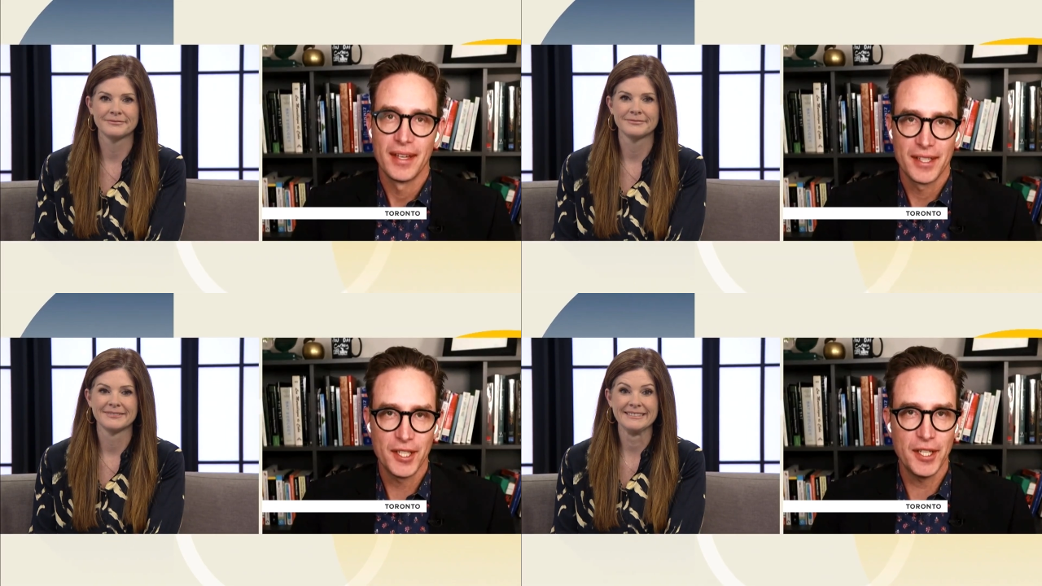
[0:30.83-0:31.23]

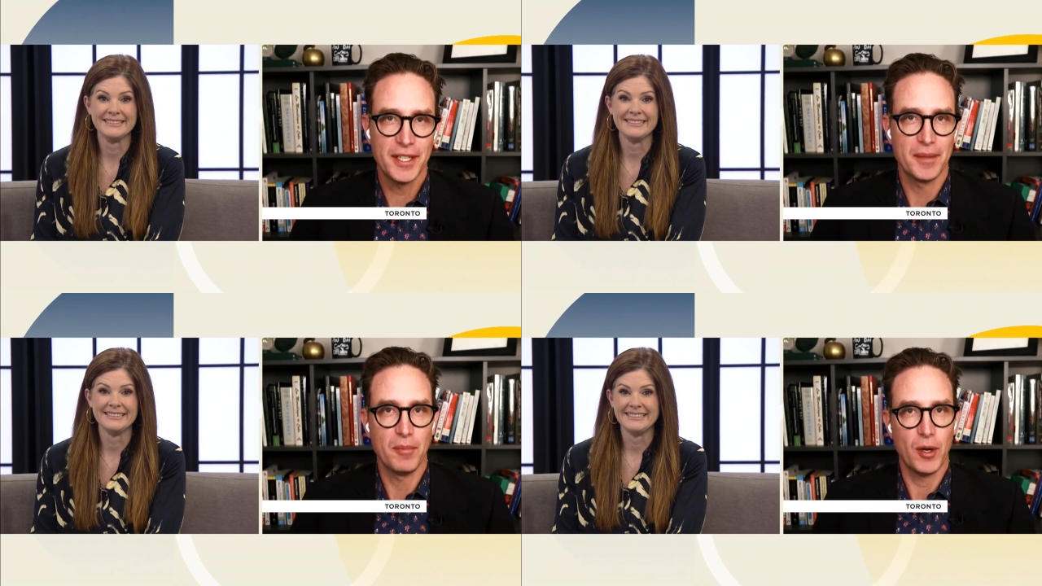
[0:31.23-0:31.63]

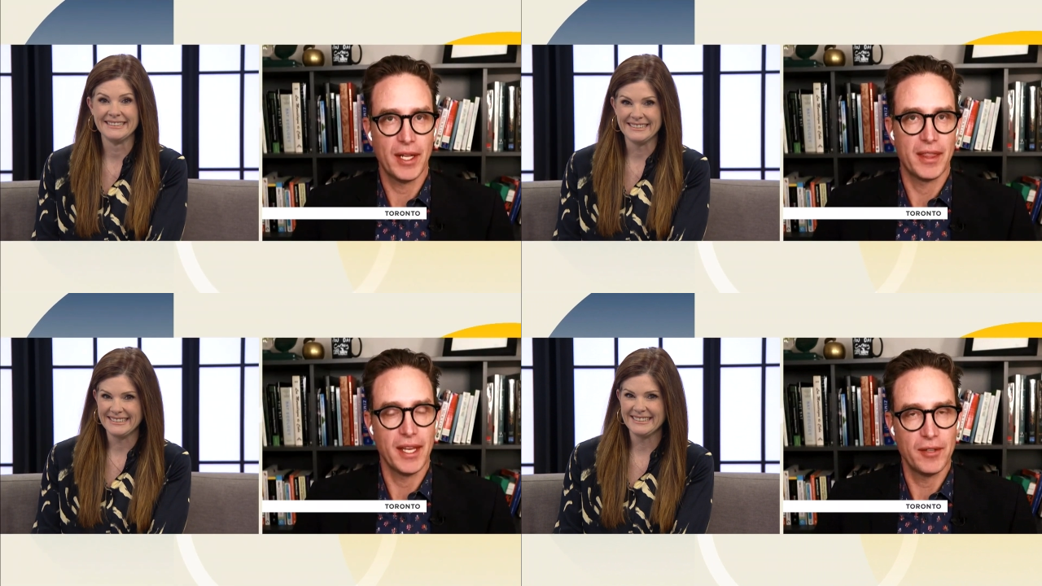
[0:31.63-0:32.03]
Speaker 1: Good
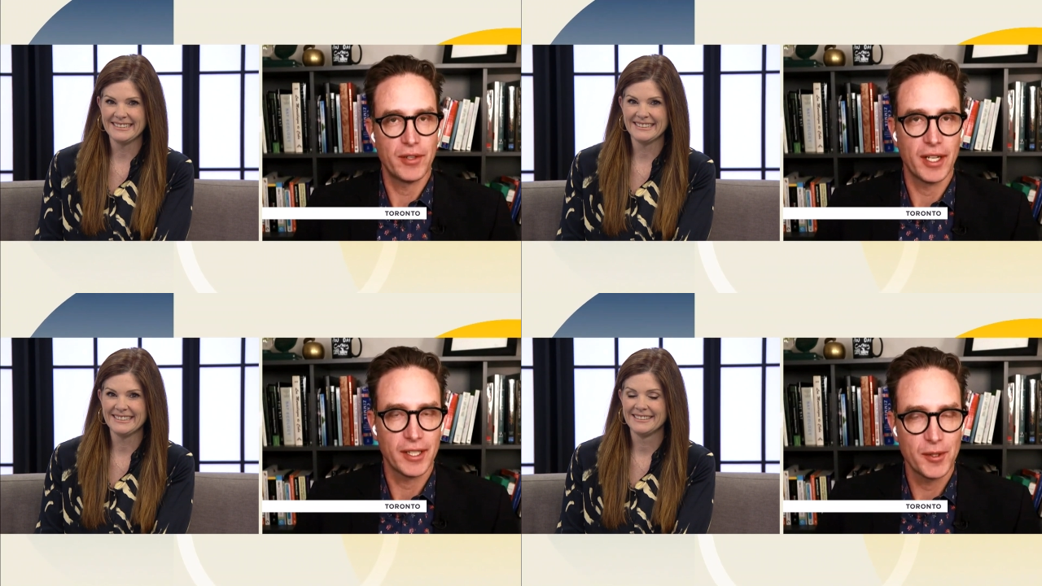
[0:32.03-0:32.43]
morning. Thank you
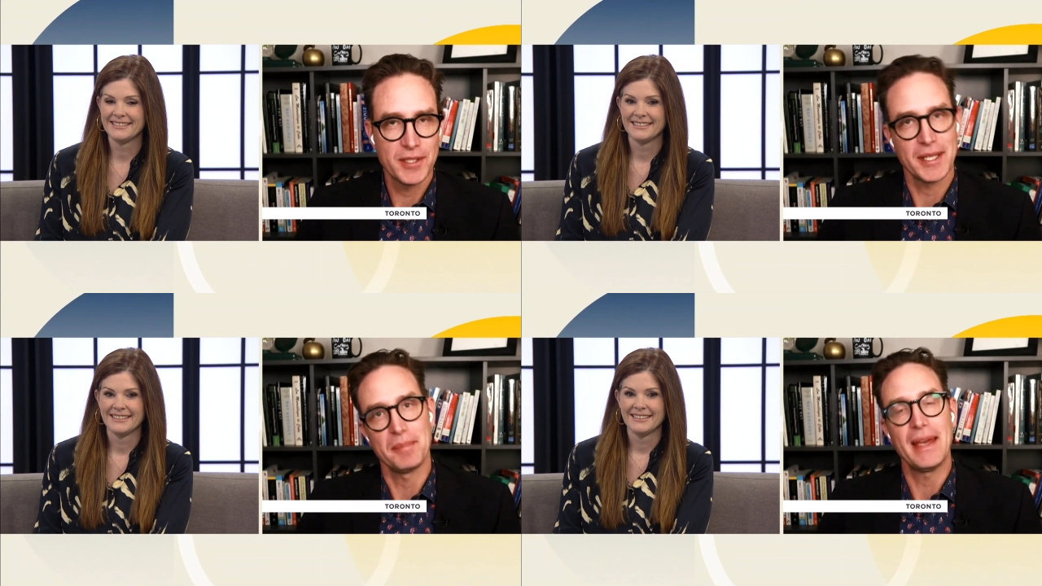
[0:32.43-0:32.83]
for not
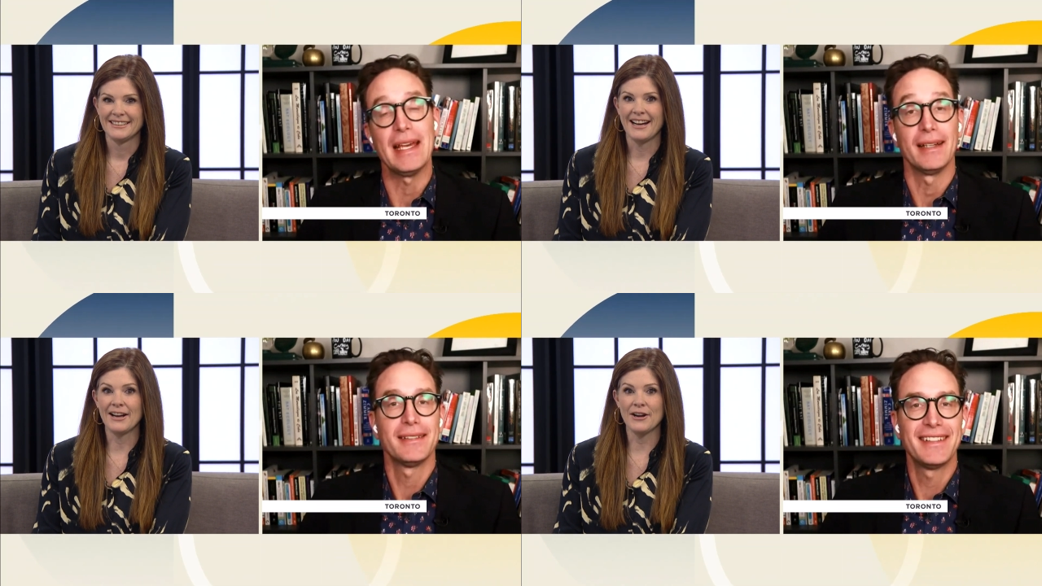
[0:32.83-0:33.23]
ghosting
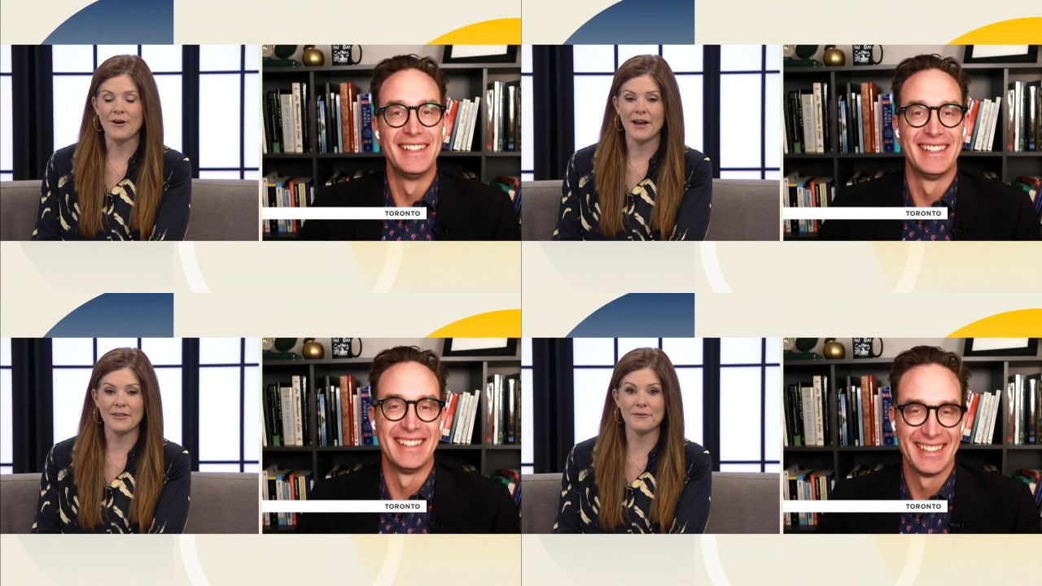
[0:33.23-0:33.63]
me.
Speaker 2: I
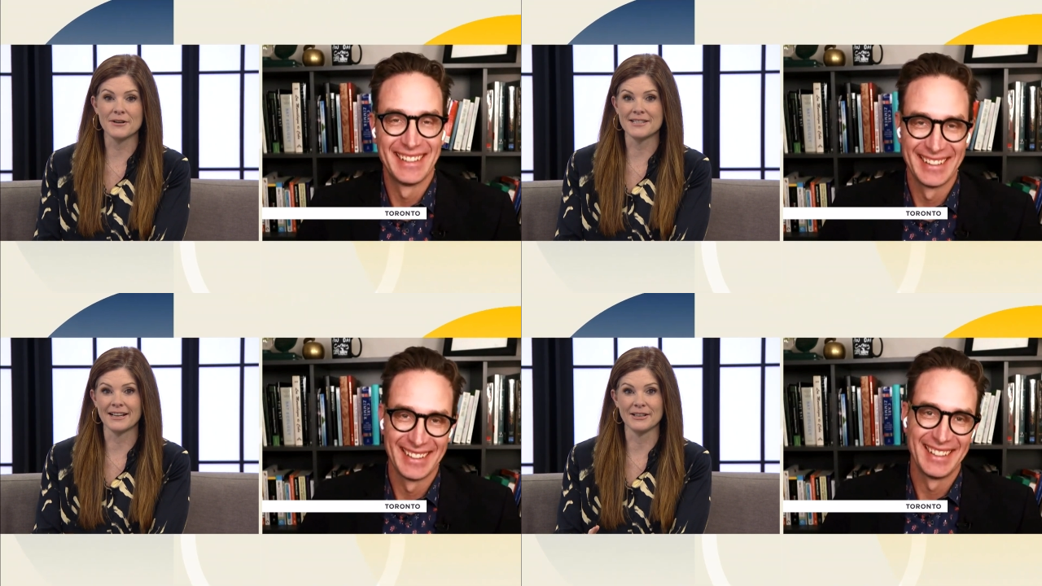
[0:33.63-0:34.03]
know. I thought
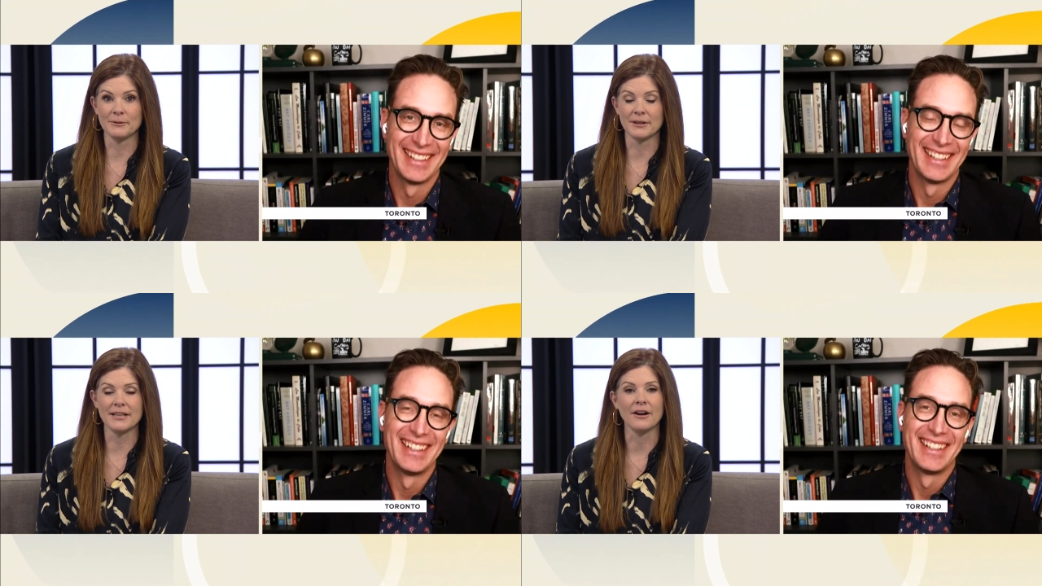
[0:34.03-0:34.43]
for a second
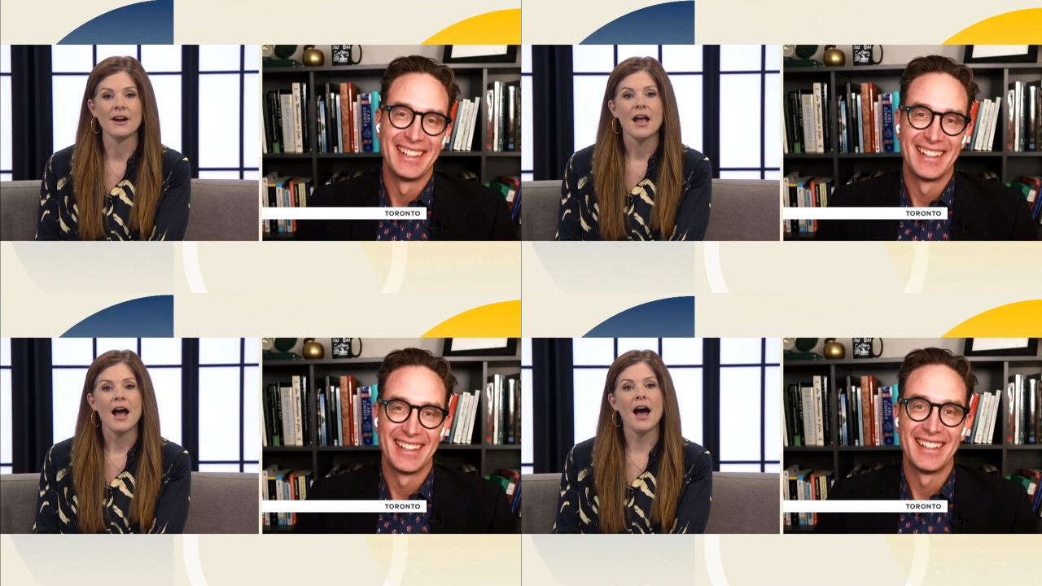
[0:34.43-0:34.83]
you weren't there.
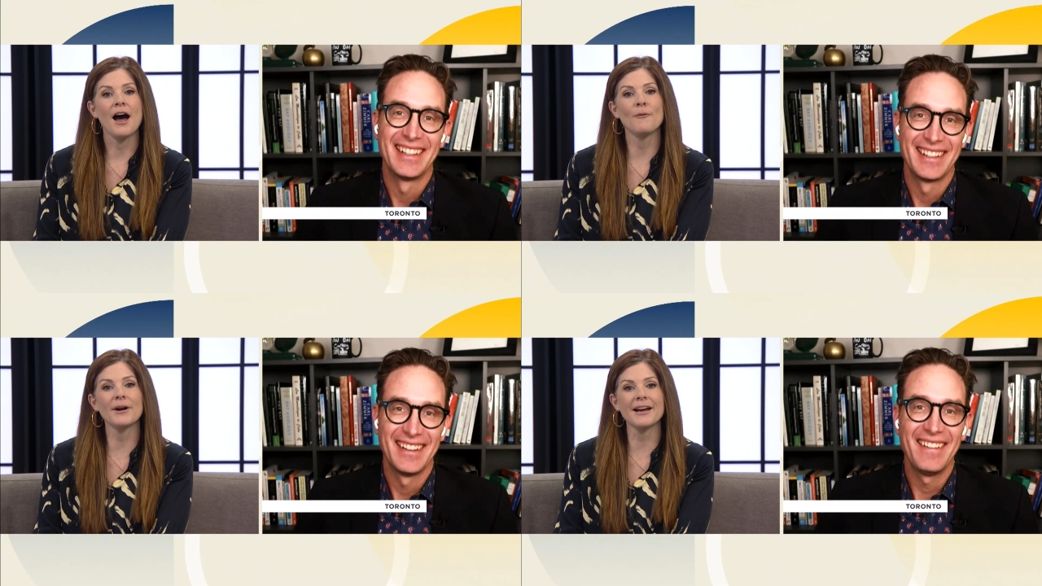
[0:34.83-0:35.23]

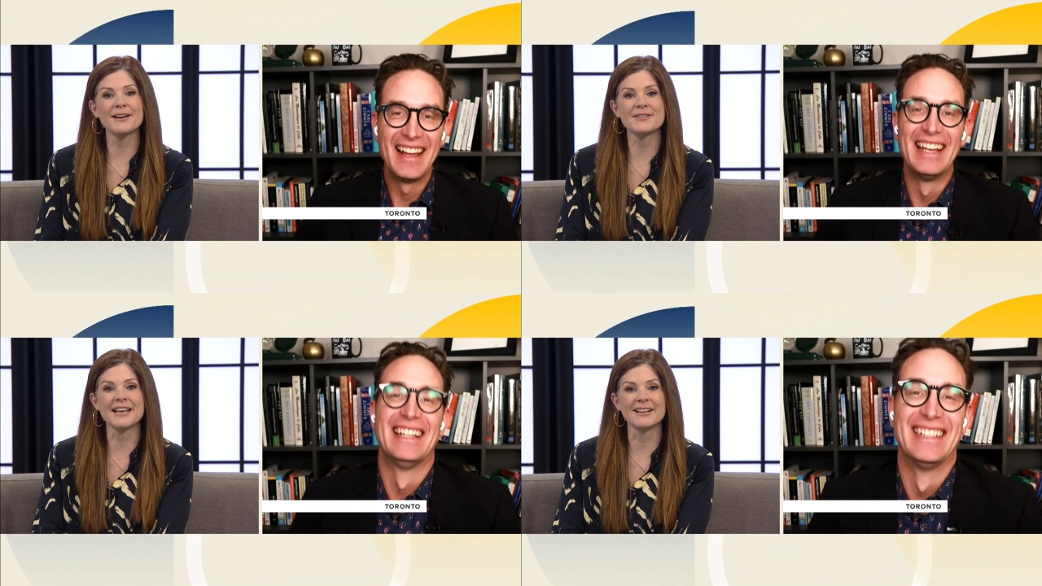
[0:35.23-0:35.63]
Uh, what
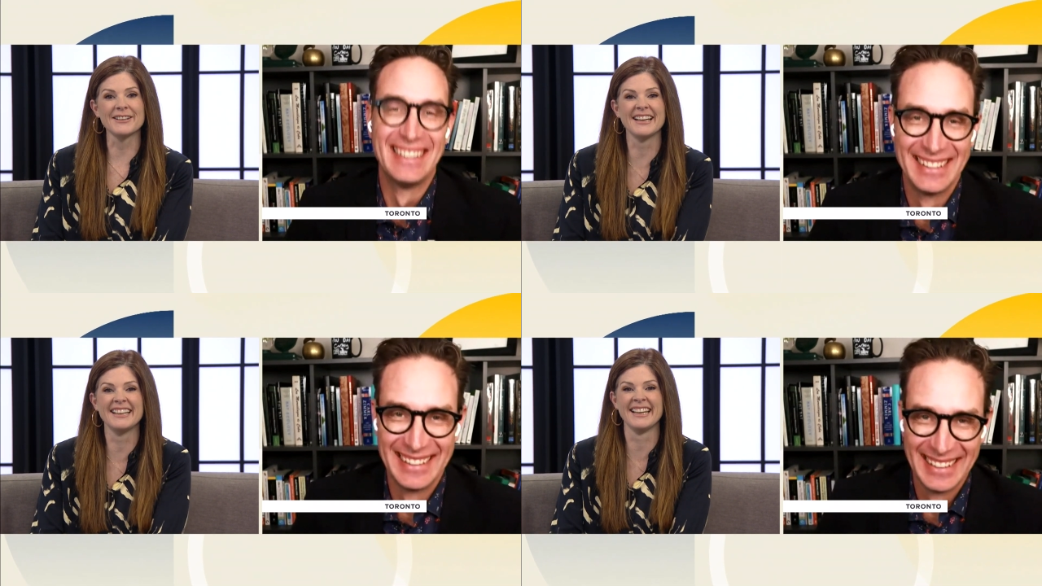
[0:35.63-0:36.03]
kind
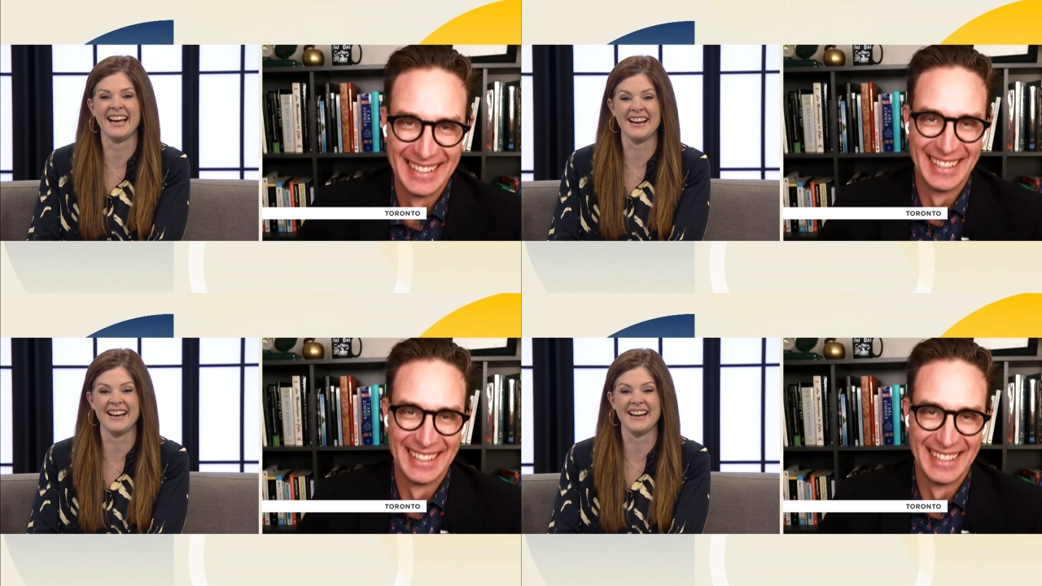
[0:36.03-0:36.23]
of